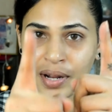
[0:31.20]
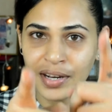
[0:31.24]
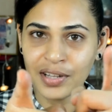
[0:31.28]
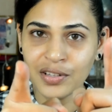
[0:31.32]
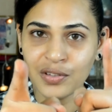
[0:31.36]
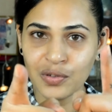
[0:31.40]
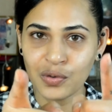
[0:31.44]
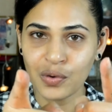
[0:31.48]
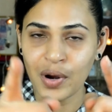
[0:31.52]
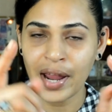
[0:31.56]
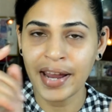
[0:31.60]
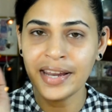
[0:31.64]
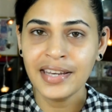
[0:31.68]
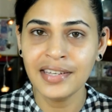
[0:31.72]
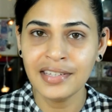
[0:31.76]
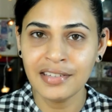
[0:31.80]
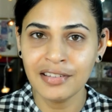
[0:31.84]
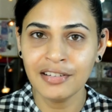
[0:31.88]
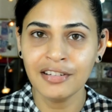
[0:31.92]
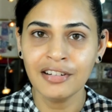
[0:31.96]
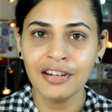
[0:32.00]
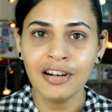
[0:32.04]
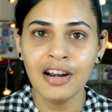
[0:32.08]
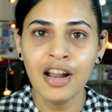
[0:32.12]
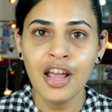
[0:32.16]
is right
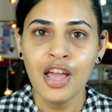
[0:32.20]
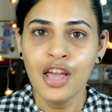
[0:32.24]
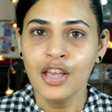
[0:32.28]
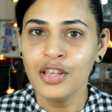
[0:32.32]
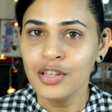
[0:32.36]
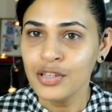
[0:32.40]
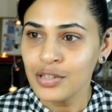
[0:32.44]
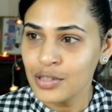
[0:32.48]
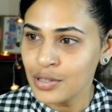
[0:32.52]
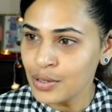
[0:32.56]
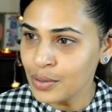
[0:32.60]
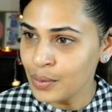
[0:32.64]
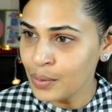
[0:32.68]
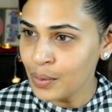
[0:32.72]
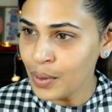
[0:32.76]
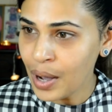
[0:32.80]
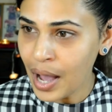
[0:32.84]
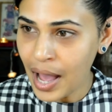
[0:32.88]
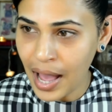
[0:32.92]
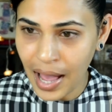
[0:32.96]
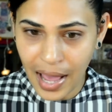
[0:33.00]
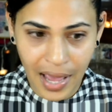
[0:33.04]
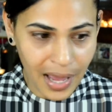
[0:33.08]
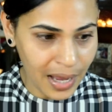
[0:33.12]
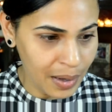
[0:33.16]
here, so
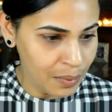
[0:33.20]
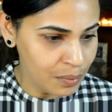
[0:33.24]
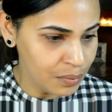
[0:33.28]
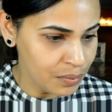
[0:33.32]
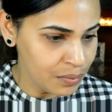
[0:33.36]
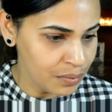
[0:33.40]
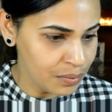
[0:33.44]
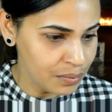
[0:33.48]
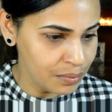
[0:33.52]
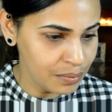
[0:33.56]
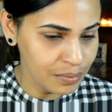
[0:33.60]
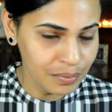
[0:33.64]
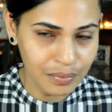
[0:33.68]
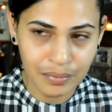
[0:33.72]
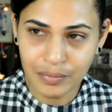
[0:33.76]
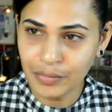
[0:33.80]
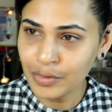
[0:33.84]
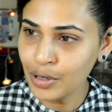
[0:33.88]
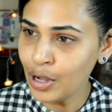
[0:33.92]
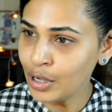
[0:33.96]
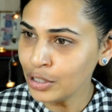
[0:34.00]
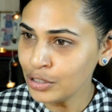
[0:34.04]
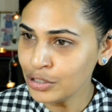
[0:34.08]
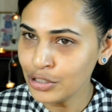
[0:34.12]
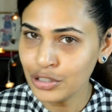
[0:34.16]
I'm
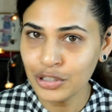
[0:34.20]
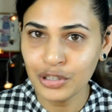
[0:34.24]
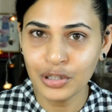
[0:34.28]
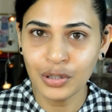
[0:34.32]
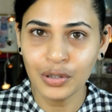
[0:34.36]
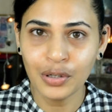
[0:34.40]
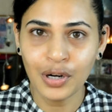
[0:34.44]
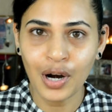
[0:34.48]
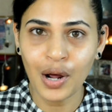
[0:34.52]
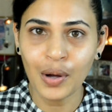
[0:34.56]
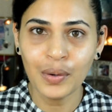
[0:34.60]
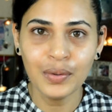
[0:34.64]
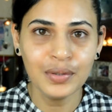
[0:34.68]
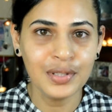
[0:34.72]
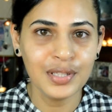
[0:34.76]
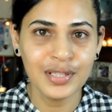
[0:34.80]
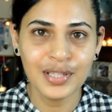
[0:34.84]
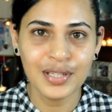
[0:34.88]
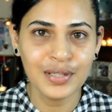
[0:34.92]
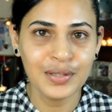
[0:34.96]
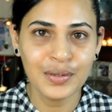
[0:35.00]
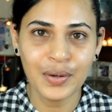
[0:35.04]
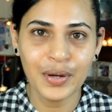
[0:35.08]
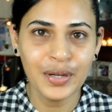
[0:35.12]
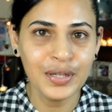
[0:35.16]
not sure how this is
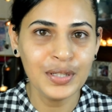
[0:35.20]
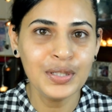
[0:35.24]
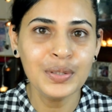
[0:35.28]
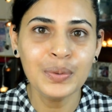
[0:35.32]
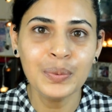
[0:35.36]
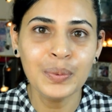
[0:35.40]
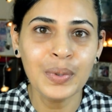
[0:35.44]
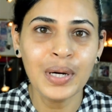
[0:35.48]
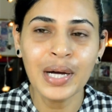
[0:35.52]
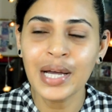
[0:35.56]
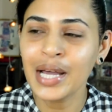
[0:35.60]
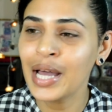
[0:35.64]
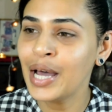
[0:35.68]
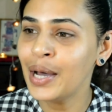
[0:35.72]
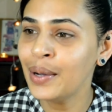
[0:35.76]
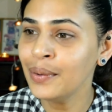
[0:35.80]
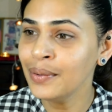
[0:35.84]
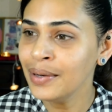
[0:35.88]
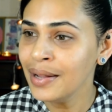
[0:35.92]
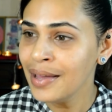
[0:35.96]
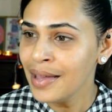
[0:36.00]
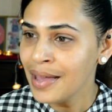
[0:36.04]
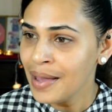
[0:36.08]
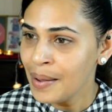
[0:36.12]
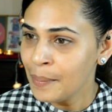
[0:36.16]
going to work out,
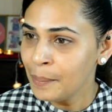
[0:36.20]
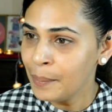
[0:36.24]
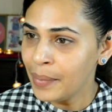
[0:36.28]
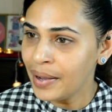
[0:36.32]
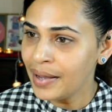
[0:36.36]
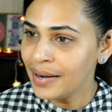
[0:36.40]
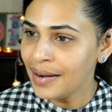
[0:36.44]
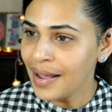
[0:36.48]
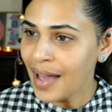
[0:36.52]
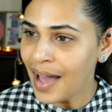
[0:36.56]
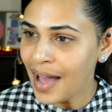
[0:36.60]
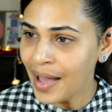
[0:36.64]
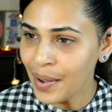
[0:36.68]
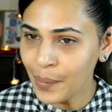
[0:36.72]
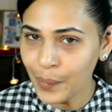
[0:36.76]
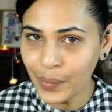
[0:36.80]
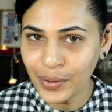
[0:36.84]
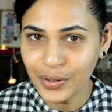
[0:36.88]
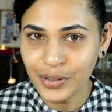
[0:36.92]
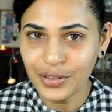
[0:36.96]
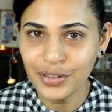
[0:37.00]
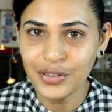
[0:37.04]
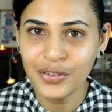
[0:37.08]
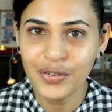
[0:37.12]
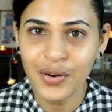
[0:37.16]
but I want
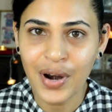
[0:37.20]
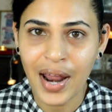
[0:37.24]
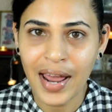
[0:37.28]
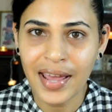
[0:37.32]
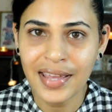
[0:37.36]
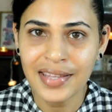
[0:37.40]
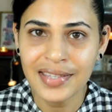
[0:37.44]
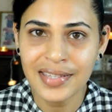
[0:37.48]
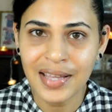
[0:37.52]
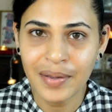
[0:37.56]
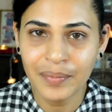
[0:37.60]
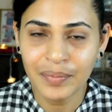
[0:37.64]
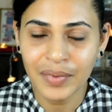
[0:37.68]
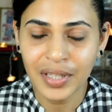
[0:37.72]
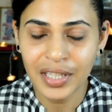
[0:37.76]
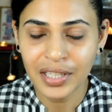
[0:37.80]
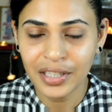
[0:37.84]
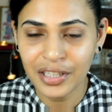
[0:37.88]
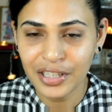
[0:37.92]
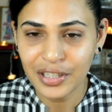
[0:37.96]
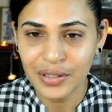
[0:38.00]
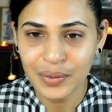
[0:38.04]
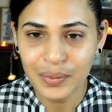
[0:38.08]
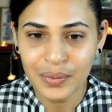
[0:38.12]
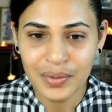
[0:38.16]
to try something
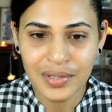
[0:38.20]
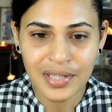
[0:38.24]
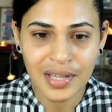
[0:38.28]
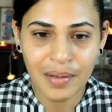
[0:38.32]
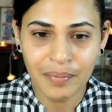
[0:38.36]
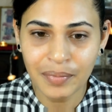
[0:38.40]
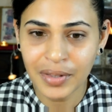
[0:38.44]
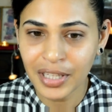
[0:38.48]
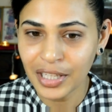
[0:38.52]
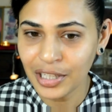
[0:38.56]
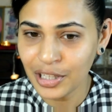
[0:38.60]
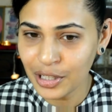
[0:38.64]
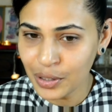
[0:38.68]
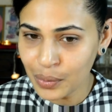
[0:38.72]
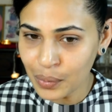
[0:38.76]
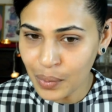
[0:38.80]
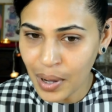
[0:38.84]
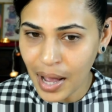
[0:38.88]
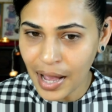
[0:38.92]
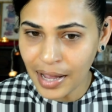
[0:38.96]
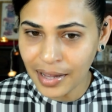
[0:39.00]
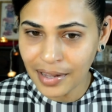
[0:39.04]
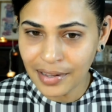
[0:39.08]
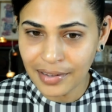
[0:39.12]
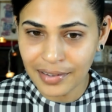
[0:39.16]
new
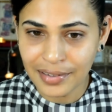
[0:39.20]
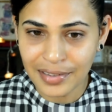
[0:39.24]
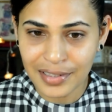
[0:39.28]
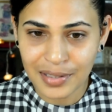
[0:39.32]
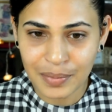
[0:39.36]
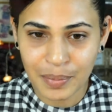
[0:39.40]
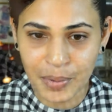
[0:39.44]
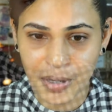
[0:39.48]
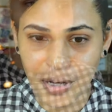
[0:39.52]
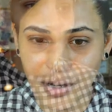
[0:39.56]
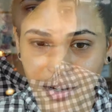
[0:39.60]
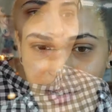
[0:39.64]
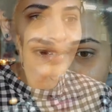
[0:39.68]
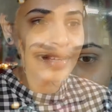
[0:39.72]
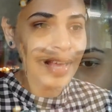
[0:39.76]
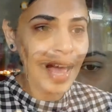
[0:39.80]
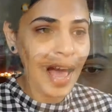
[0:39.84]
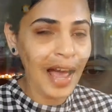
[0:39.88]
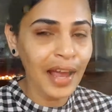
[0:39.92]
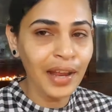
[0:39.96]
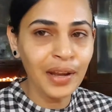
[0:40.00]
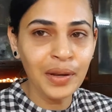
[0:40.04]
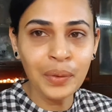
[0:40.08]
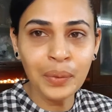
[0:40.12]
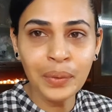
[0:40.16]
angles, because
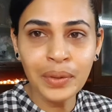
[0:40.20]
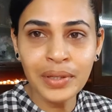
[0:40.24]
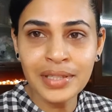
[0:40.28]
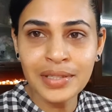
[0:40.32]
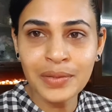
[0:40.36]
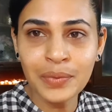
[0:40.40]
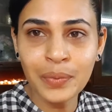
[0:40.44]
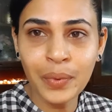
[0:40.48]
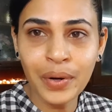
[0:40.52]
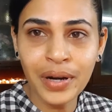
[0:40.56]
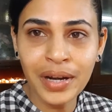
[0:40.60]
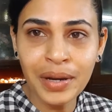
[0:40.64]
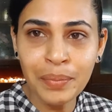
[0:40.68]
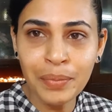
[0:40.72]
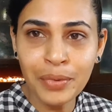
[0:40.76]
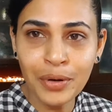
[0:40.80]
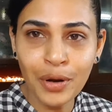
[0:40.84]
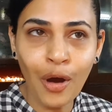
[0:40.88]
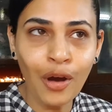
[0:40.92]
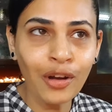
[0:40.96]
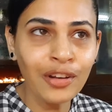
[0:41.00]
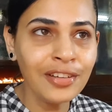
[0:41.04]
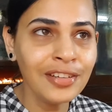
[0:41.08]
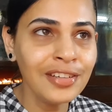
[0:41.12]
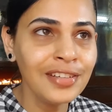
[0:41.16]
I know it's very
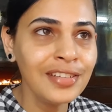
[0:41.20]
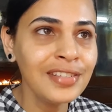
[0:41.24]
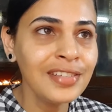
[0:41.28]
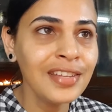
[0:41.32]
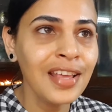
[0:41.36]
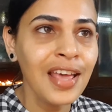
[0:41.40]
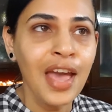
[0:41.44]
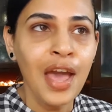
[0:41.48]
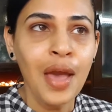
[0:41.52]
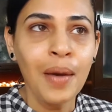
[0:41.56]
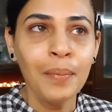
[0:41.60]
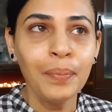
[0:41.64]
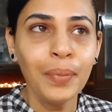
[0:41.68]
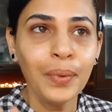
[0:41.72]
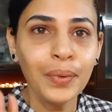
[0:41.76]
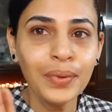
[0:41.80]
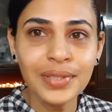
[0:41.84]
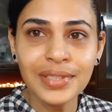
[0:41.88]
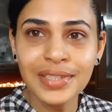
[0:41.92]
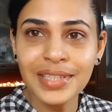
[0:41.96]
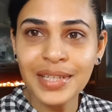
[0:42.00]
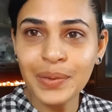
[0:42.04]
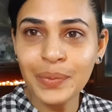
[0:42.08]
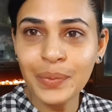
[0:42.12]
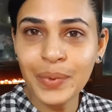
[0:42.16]
monotonous
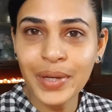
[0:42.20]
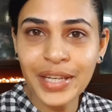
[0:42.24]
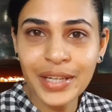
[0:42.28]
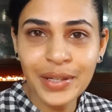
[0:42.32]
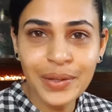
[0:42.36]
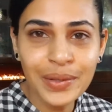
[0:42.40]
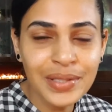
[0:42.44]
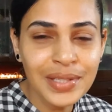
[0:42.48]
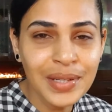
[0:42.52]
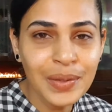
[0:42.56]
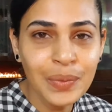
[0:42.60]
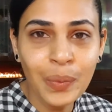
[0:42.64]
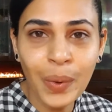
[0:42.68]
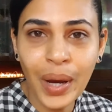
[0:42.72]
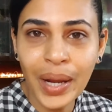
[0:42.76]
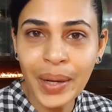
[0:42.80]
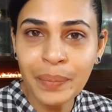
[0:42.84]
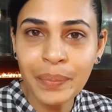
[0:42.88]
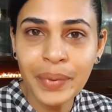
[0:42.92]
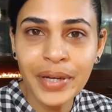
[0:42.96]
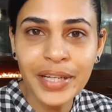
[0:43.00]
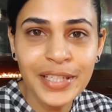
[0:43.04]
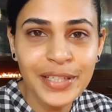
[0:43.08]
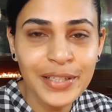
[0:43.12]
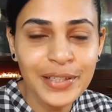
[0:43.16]
posting videos in one
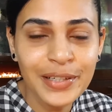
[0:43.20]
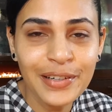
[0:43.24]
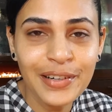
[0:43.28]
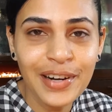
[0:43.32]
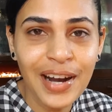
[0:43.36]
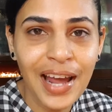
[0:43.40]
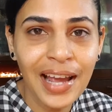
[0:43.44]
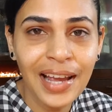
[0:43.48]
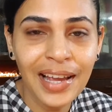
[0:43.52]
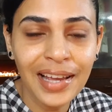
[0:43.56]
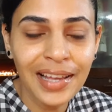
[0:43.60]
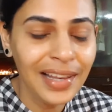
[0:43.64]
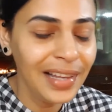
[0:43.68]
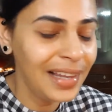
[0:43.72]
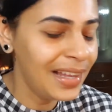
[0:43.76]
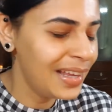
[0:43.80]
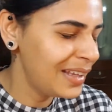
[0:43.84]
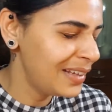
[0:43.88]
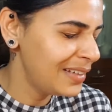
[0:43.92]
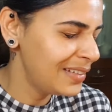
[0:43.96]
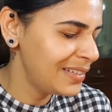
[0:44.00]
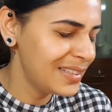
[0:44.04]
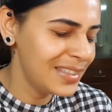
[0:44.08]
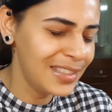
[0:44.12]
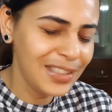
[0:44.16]
particular angle,
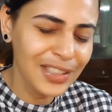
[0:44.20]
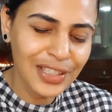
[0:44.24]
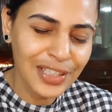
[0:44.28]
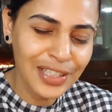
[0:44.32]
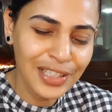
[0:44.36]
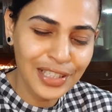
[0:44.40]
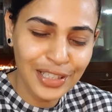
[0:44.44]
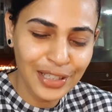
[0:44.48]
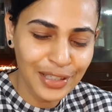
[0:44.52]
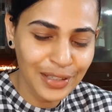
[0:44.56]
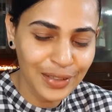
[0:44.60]
and just